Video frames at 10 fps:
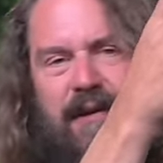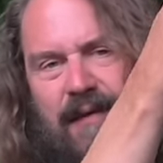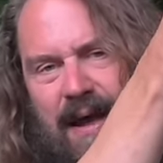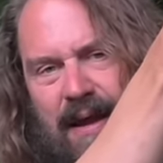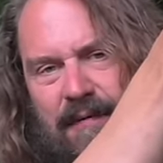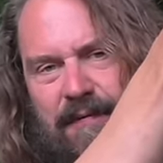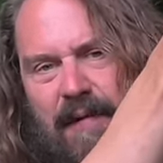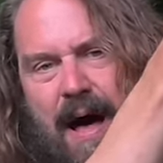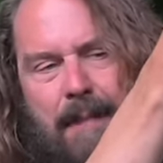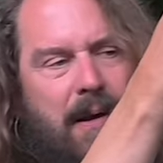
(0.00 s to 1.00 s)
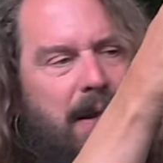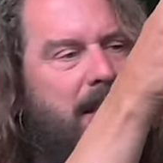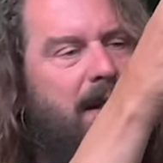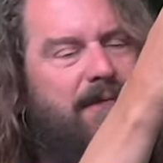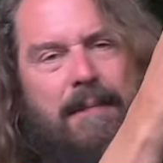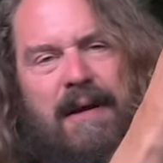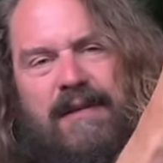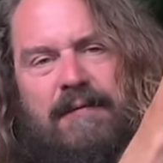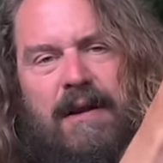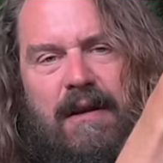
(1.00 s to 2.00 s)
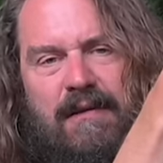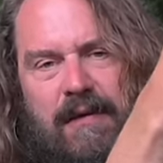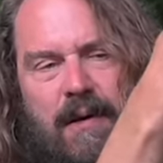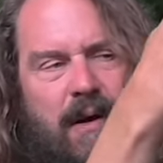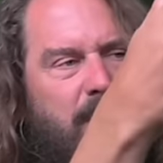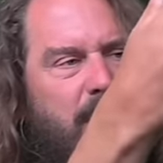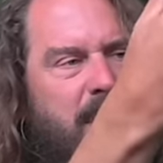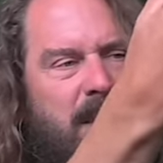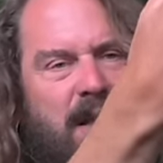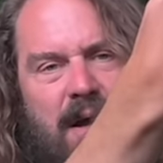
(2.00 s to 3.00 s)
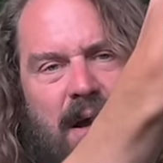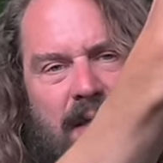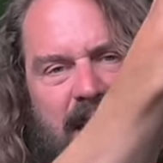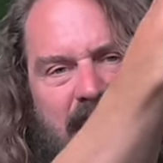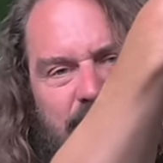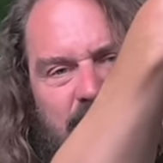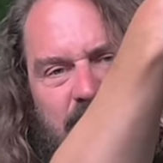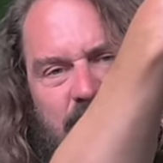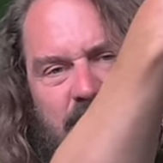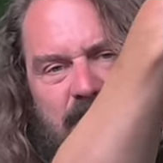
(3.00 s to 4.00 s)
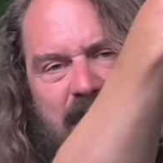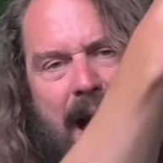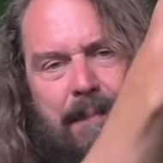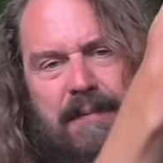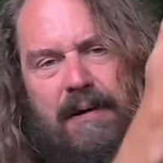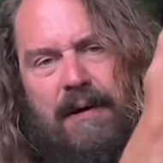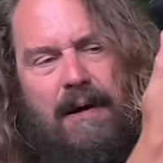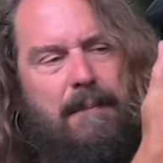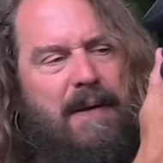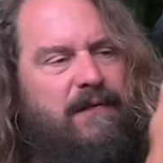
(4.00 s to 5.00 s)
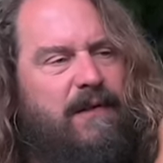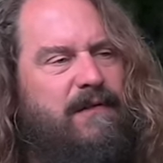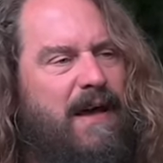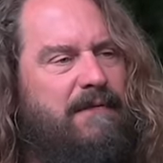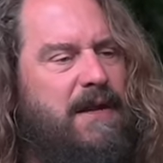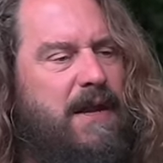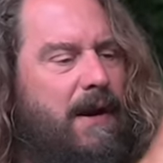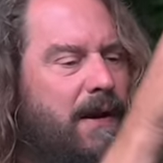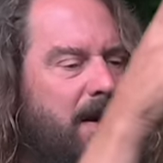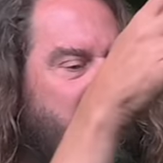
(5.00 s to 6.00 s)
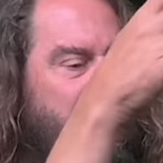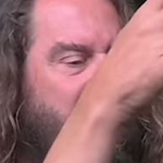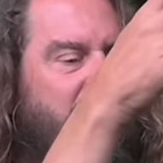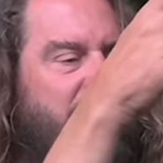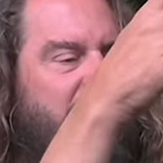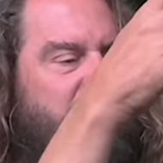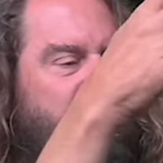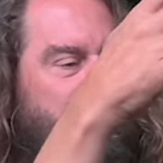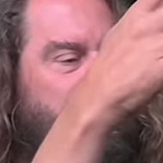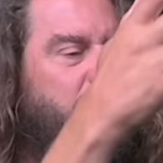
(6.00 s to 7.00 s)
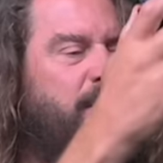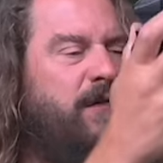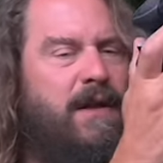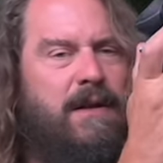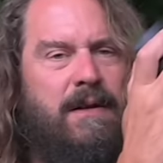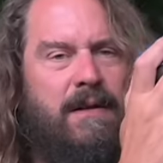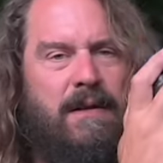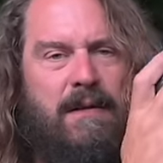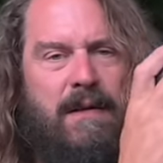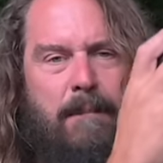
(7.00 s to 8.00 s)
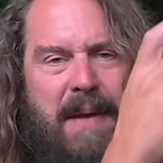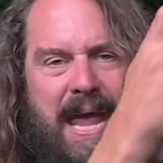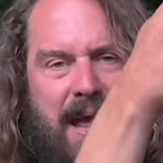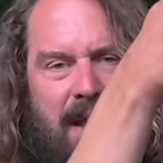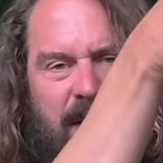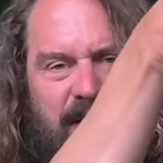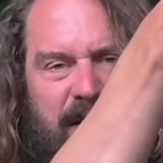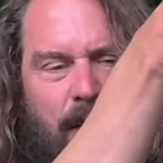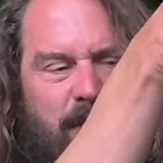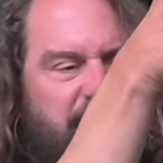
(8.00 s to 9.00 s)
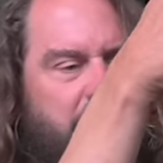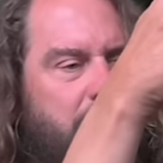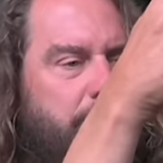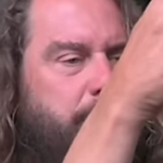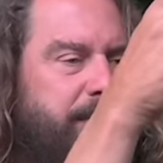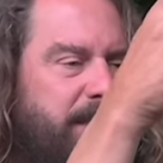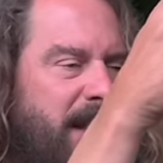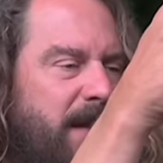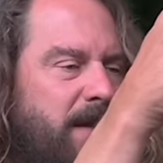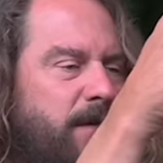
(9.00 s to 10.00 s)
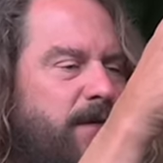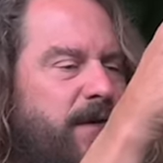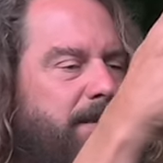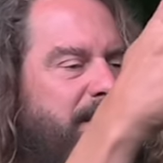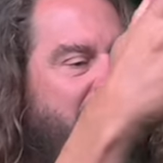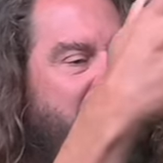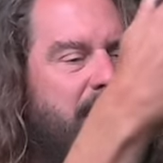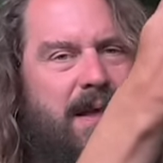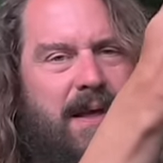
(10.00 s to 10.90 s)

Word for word: It's not going to flop on you. I've got my seventy to two hundred on the F T Z adapter on my Z seven here. And if I just loosen the pan, the tilt, I can loosen up that.